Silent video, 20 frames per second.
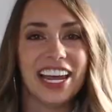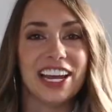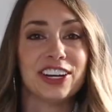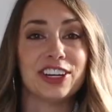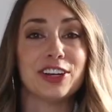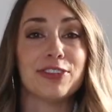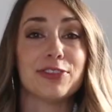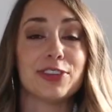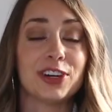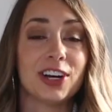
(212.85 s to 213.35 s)
And
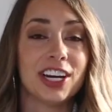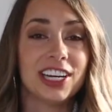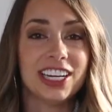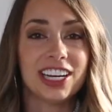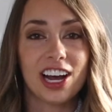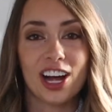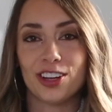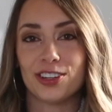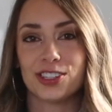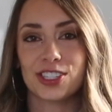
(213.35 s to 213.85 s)
if there are any
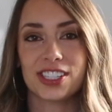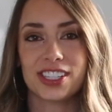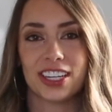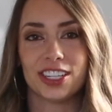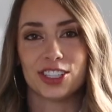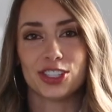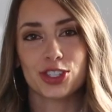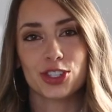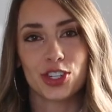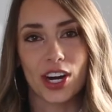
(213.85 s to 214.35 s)
colors that
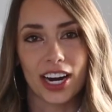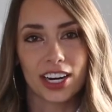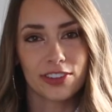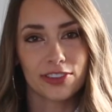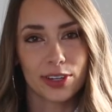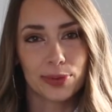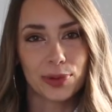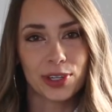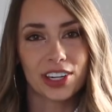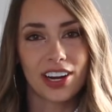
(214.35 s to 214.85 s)
distract
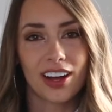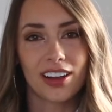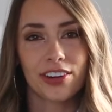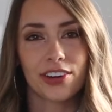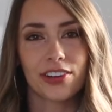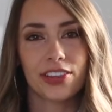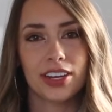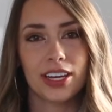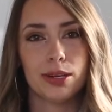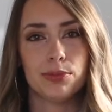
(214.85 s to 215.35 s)
from your color
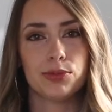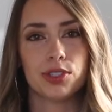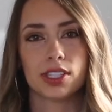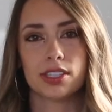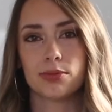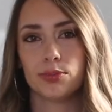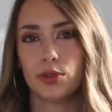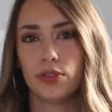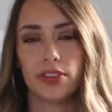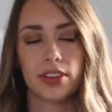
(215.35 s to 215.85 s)
theme,
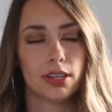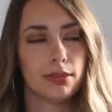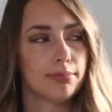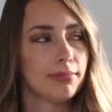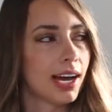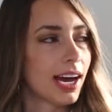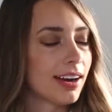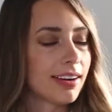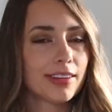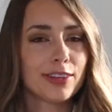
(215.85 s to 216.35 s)
just move them
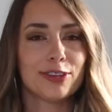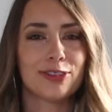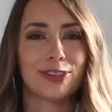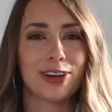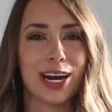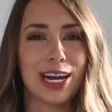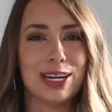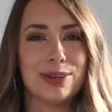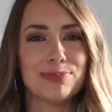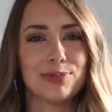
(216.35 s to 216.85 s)
out of the
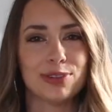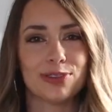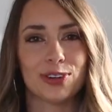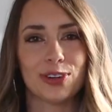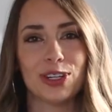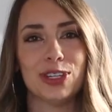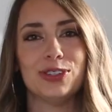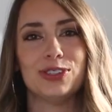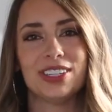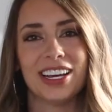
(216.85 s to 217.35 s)
frame before
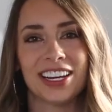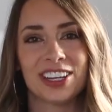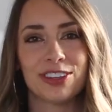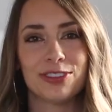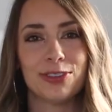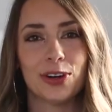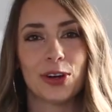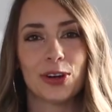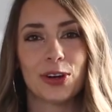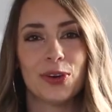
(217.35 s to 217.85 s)
you take the
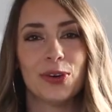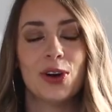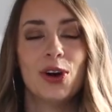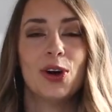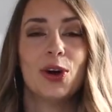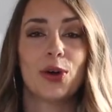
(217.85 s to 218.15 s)
photo,